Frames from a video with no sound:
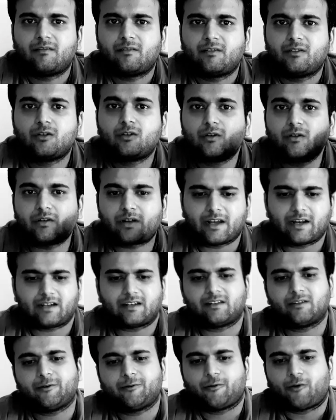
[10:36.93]
You look
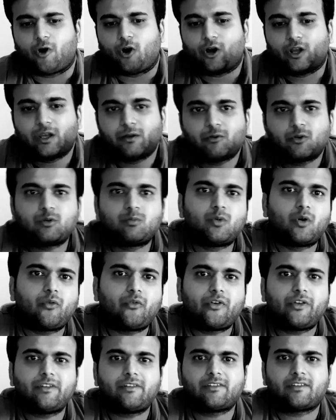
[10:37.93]
at the Hollywood
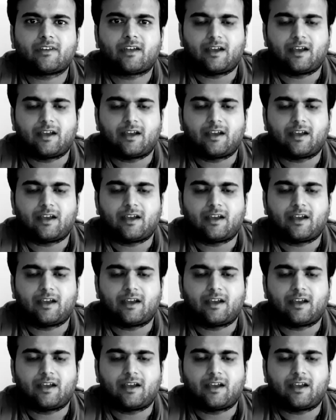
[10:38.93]
movies